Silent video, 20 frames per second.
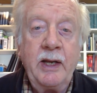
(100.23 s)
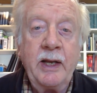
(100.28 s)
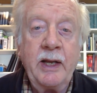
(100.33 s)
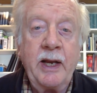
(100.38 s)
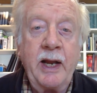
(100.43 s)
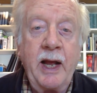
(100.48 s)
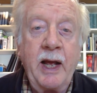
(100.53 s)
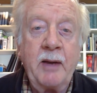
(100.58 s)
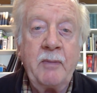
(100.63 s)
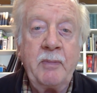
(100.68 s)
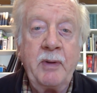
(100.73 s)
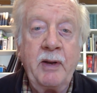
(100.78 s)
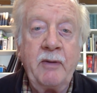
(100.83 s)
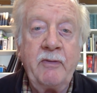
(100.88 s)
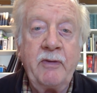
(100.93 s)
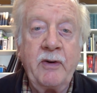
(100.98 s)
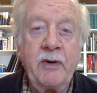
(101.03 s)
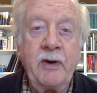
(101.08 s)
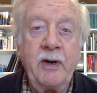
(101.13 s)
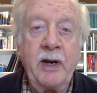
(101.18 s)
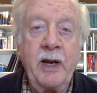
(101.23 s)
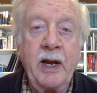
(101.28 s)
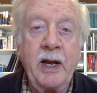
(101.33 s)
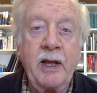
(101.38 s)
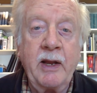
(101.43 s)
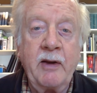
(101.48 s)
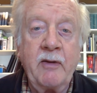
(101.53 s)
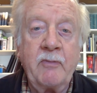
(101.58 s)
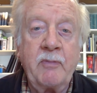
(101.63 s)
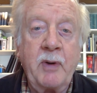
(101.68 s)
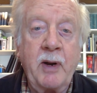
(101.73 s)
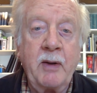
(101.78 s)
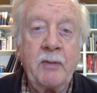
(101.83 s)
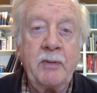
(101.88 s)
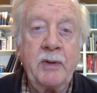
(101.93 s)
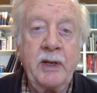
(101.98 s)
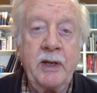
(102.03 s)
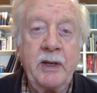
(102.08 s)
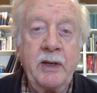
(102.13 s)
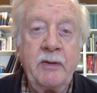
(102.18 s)
It had been very negative,
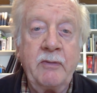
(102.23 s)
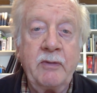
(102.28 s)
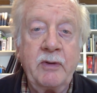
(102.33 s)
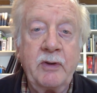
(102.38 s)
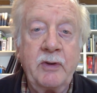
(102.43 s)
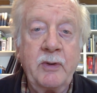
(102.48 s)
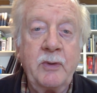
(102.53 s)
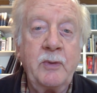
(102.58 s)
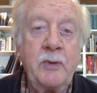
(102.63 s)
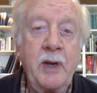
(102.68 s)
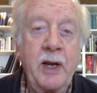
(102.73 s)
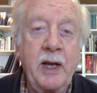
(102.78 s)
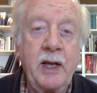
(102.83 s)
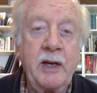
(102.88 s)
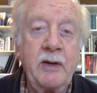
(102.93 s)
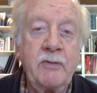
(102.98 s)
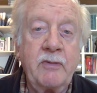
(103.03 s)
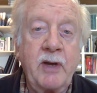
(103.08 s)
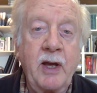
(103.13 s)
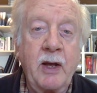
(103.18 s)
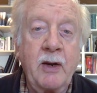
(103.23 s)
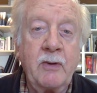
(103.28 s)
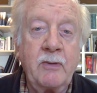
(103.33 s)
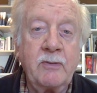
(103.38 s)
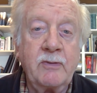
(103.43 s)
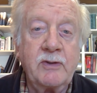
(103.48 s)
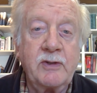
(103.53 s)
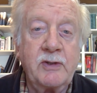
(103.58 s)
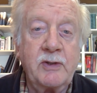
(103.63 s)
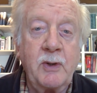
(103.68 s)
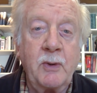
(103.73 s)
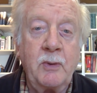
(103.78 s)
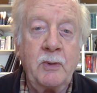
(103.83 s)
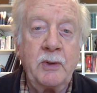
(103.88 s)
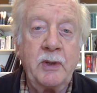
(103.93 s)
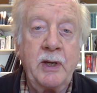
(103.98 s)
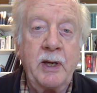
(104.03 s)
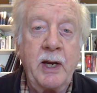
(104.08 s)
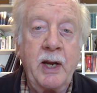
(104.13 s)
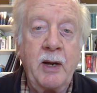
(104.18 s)
probably even too negative, got
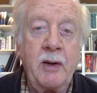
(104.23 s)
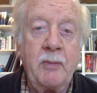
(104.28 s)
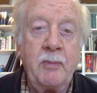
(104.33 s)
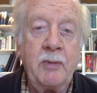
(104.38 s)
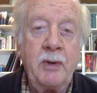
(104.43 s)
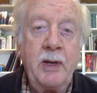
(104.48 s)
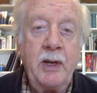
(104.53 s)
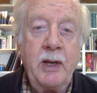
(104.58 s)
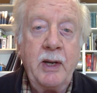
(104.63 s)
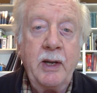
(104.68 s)
oversold, and now